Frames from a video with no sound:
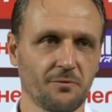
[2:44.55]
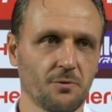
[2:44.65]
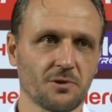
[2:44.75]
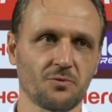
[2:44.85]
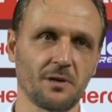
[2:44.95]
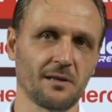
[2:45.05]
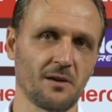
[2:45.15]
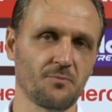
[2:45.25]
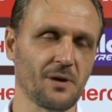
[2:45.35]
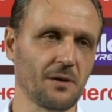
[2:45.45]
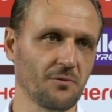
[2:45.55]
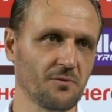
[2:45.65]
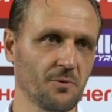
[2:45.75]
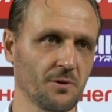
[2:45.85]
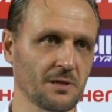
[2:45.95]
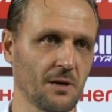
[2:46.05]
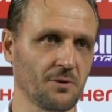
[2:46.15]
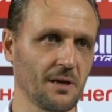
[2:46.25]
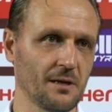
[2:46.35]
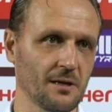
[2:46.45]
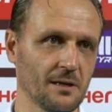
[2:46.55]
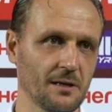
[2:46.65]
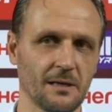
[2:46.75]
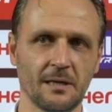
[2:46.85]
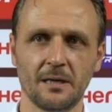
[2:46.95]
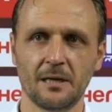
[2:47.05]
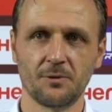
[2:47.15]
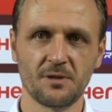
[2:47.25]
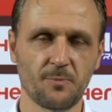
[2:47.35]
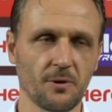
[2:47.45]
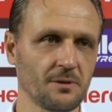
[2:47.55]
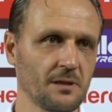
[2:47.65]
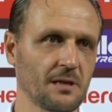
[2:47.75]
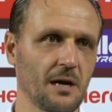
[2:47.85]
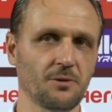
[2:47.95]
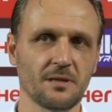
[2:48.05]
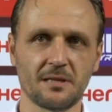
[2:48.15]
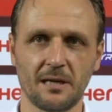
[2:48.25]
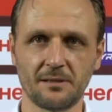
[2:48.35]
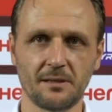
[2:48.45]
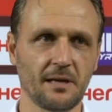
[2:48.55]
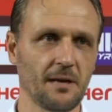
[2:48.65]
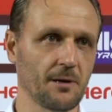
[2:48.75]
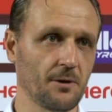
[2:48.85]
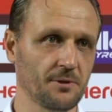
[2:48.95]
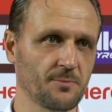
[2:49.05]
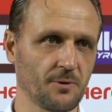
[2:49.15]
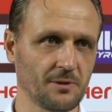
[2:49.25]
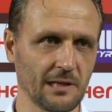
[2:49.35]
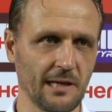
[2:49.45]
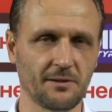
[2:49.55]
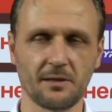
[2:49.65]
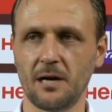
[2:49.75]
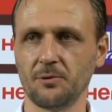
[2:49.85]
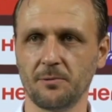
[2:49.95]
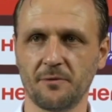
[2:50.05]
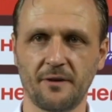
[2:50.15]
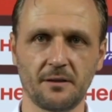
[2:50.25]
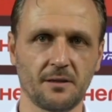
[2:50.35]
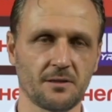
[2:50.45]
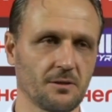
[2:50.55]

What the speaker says: Of course, tonight I'm proud of the boys, how they responded, how they started the game, how they responded later, how they were fighting.